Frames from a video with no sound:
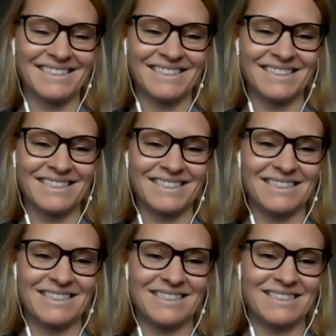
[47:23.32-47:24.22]

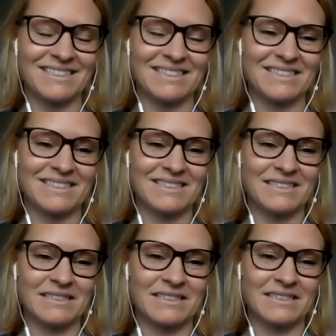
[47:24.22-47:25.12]

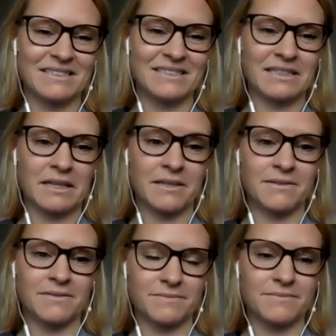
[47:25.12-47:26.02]

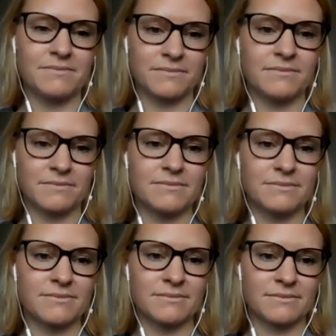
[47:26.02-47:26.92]

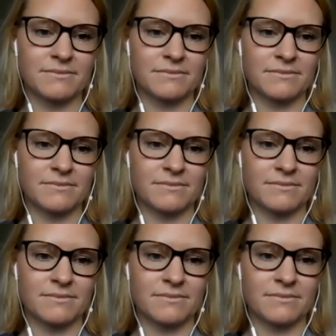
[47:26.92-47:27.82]

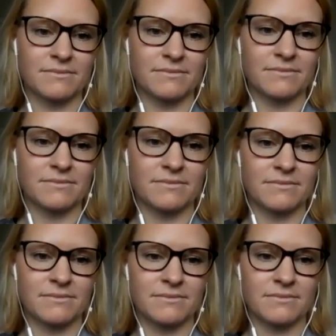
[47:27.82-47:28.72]

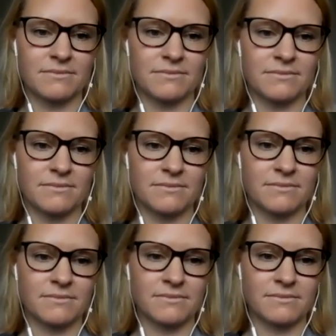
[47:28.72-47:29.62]

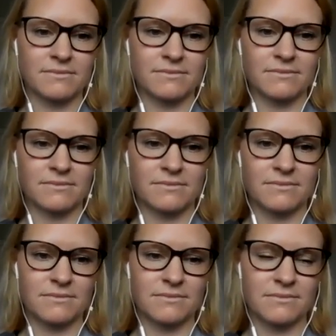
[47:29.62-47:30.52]

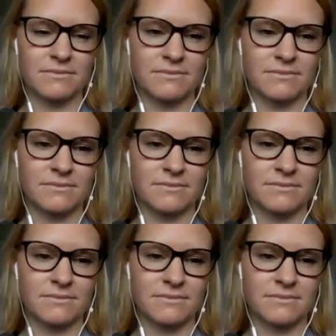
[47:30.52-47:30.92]
This person isn't speaking.